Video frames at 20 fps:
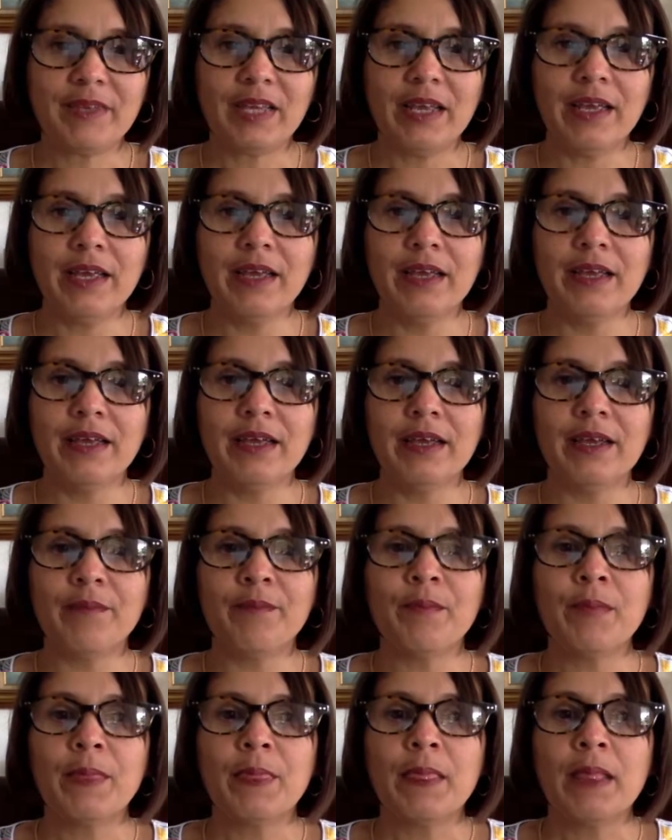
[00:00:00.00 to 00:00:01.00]
Uh,
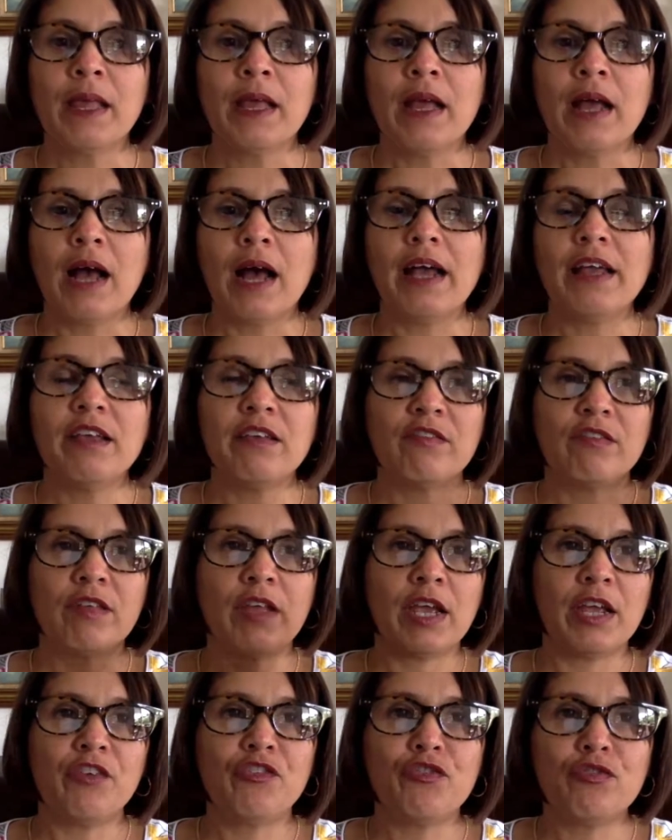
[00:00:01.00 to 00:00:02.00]
I
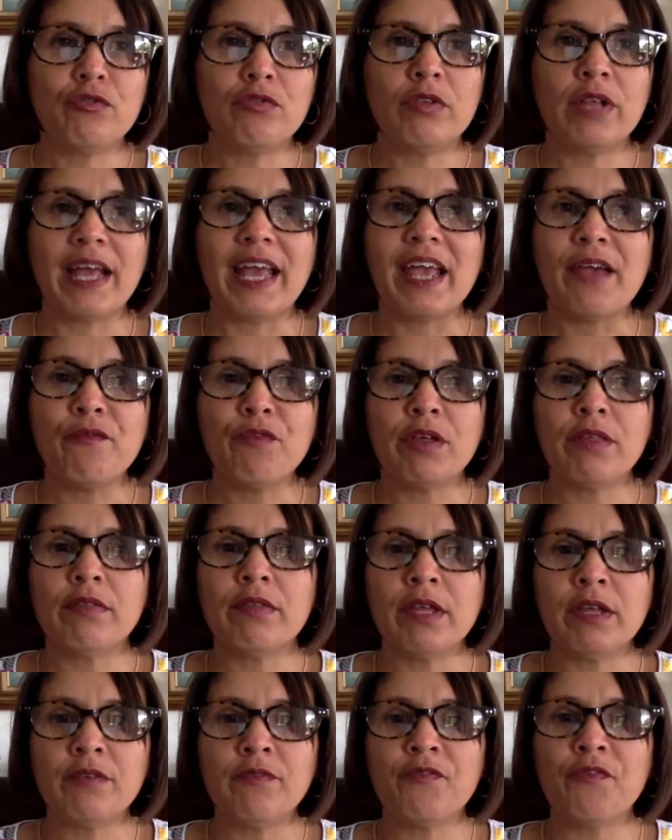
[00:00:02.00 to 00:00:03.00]
schedule
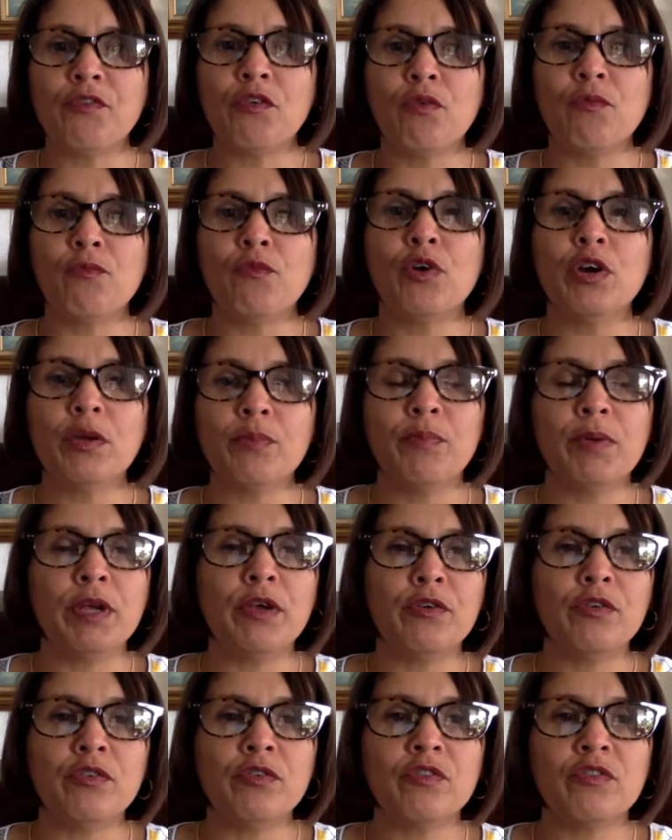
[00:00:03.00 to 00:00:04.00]
everything from work
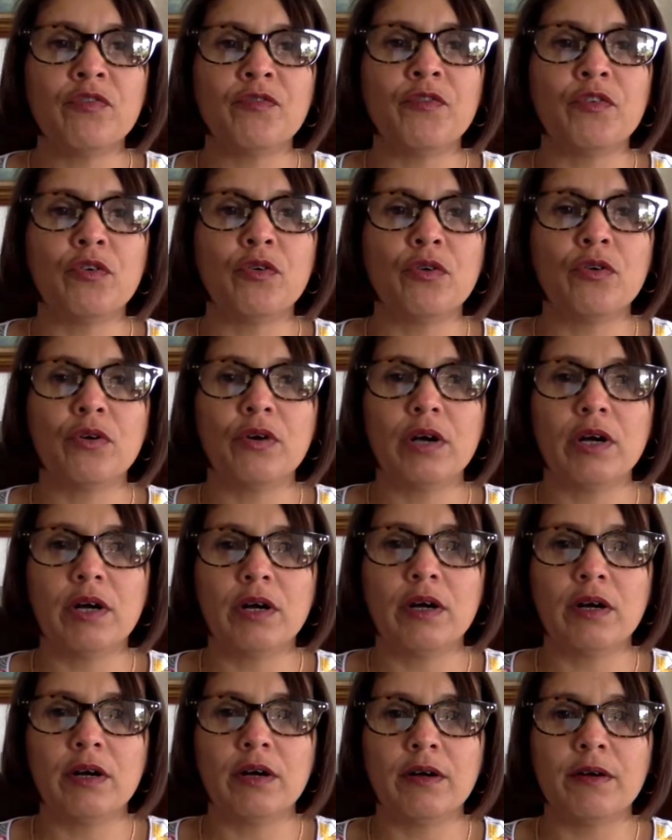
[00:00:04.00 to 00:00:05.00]
periods for,
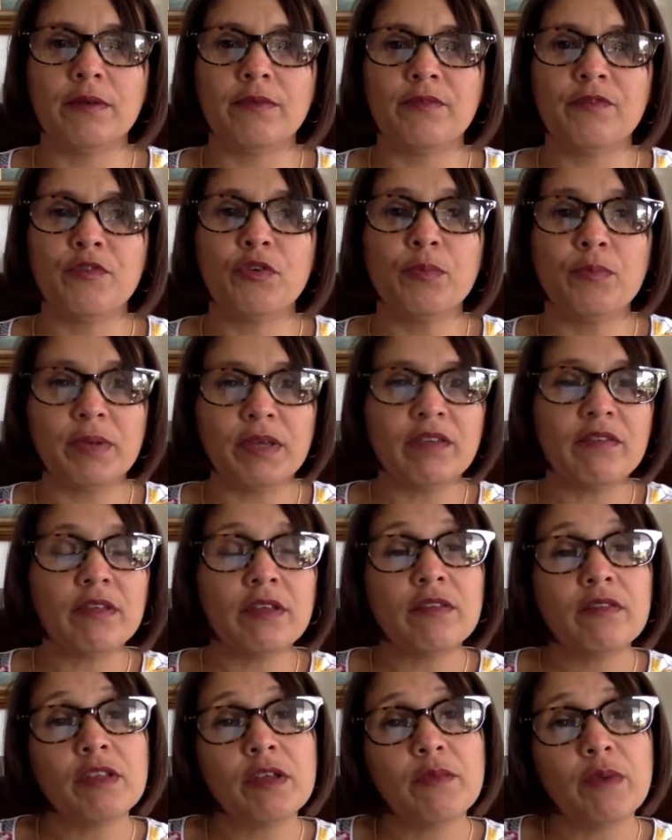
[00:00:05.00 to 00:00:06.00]
um, for
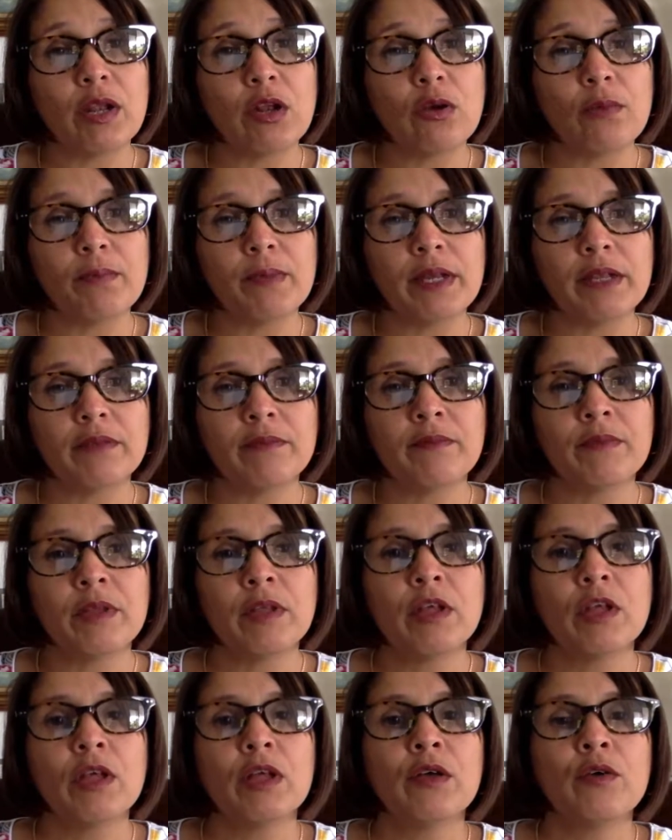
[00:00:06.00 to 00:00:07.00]
business development,
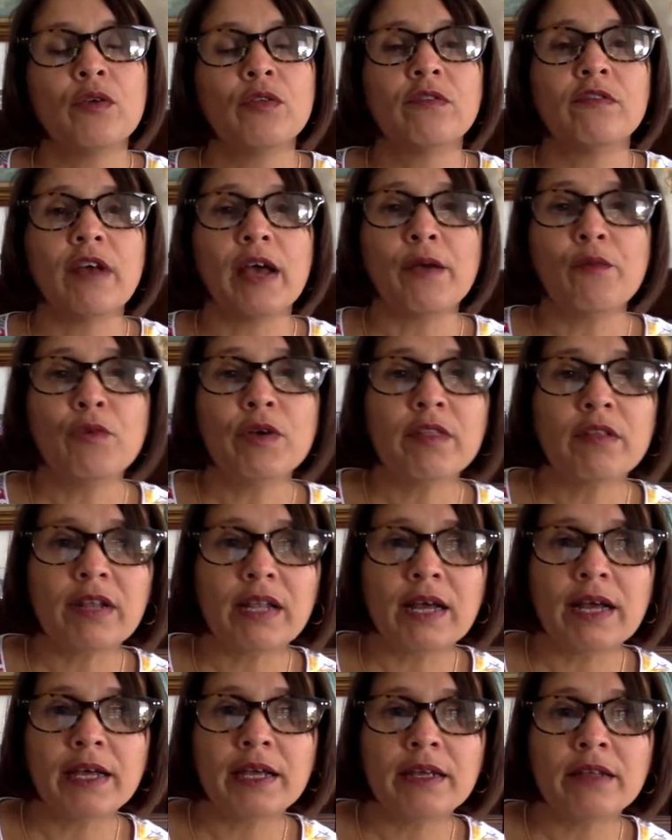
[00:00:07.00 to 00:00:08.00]
time with
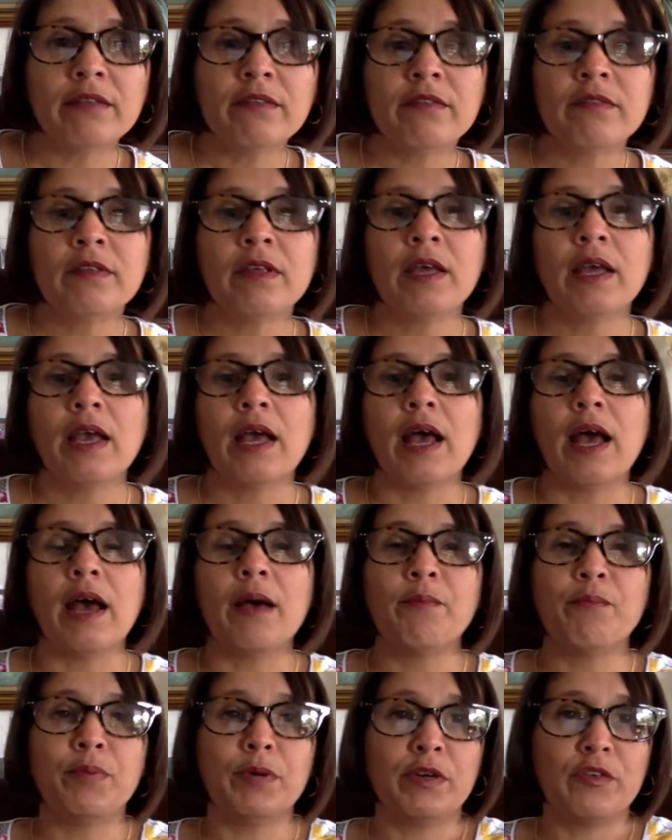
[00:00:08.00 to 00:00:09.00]
clients,
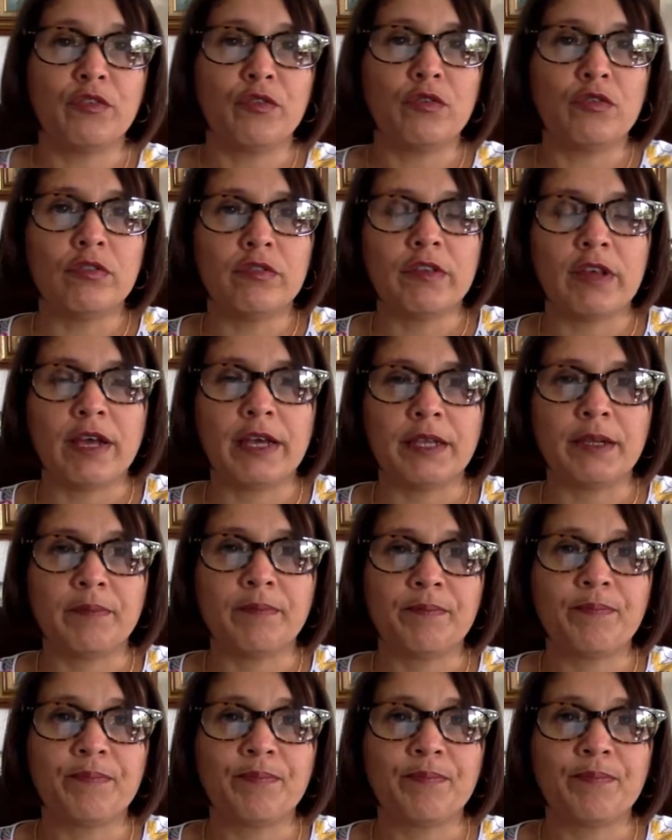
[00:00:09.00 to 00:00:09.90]
and personal time.